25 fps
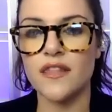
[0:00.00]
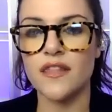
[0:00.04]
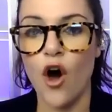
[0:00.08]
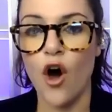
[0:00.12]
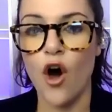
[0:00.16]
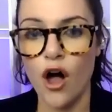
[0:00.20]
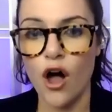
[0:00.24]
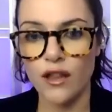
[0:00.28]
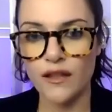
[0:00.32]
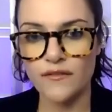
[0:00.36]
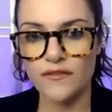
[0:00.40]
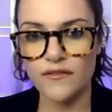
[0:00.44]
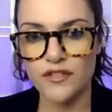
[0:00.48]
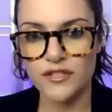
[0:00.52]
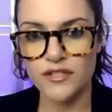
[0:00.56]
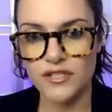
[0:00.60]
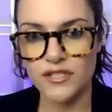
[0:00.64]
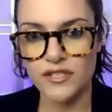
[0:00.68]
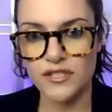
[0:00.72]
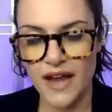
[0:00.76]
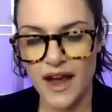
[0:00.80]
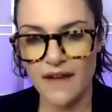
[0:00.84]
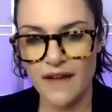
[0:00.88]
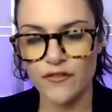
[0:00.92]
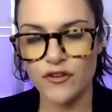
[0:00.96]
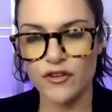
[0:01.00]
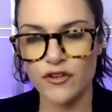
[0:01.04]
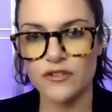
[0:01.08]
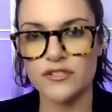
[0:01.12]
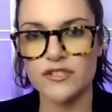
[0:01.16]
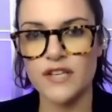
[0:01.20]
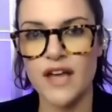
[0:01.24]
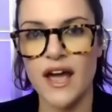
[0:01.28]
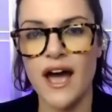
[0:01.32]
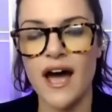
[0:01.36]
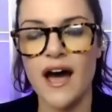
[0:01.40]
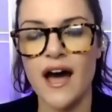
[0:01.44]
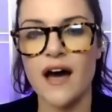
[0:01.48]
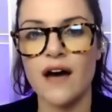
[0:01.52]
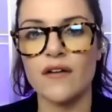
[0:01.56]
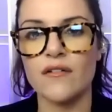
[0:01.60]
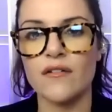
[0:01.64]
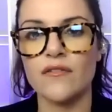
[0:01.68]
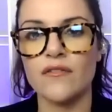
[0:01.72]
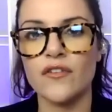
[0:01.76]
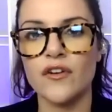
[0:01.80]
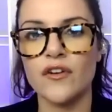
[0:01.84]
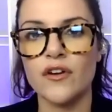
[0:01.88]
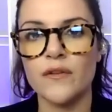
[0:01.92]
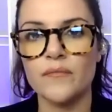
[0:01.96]
all of the staffers
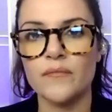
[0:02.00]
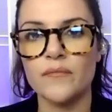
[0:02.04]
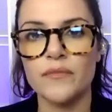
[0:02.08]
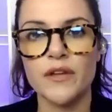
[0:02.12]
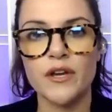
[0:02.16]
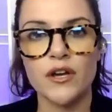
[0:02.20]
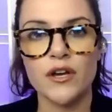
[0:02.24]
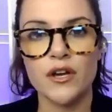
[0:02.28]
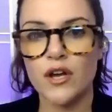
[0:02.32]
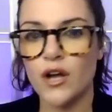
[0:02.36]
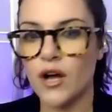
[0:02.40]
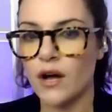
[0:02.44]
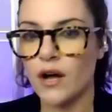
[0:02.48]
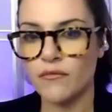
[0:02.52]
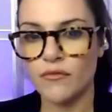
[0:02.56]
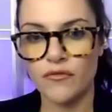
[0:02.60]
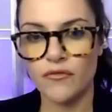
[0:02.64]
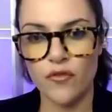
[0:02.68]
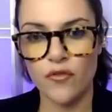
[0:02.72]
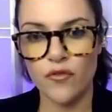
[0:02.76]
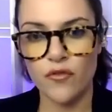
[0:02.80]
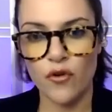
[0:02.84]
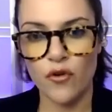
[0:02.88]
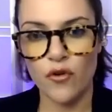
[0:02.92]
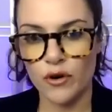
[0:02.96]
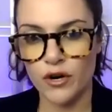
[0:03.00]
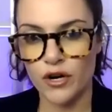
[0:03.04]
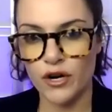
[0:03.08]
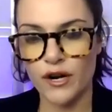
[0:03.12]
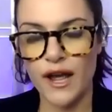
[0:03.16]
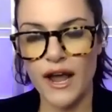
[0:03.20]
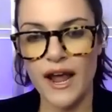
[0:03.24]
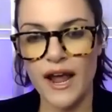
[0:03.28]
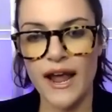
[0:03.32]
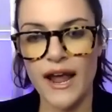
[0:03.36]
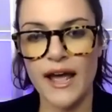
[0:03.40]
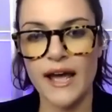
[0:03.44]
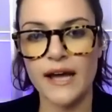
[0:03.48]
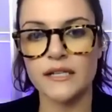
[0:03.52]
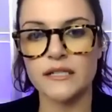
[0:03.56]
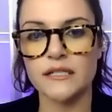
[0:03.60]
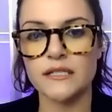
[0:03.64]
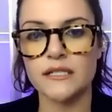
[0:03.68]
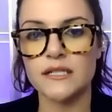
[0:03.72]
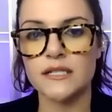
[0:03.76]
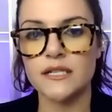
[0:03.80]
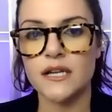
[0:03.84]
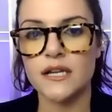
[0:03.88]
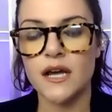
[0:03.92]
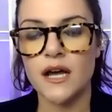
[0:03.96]
have come forward
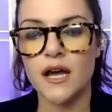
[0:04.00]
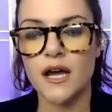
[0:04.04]
and